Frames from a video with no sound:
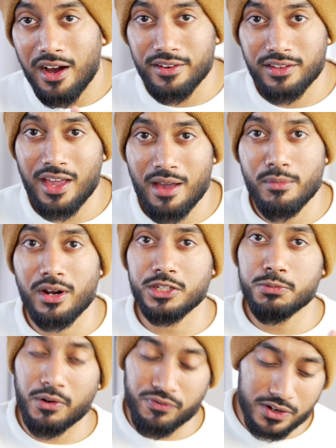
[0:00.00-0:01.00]
cameras,
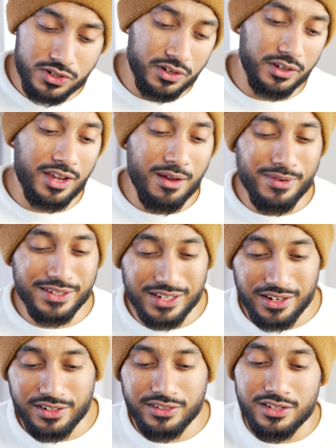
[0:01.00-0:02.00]
professional cameras
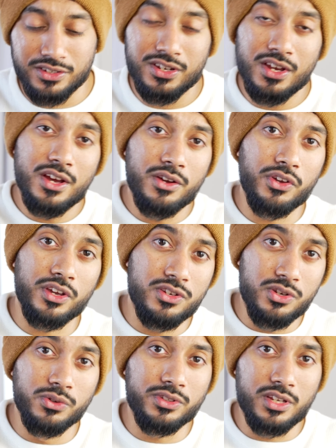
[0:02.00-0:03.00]
and lenses, you can
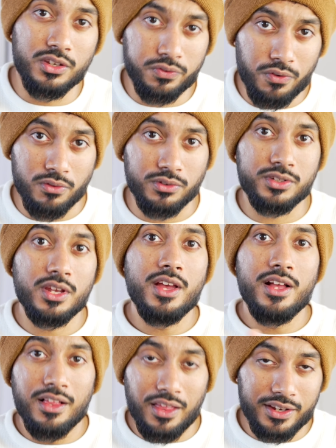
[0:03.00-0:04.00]
use these phones.
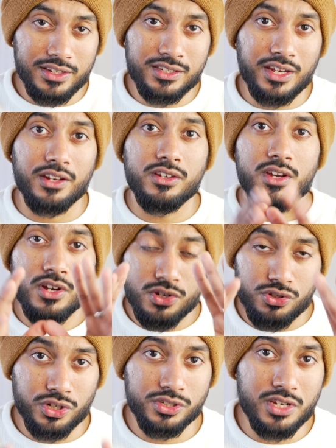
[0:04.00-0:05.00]
Like I said,
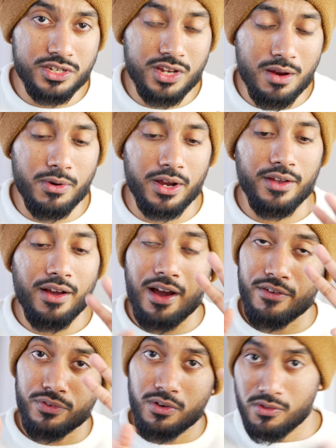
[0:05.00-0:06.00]
just a summary,
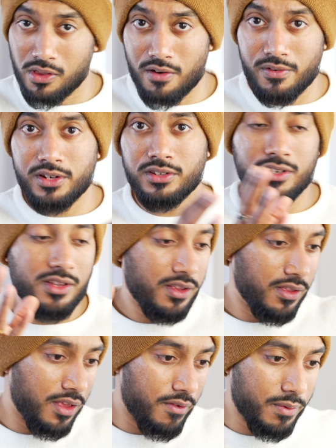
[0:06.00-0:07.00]
iPhone
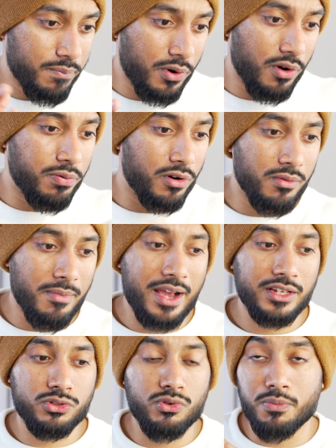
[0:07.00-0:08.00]
11, 11 Pro, Pro
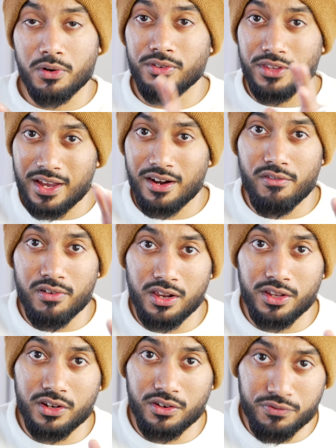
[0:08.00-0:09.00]
Max, 12 Pro, they are
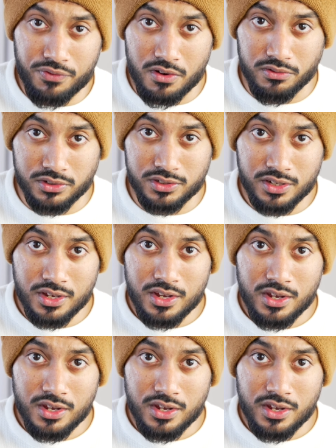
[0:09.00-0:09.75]
really good phones.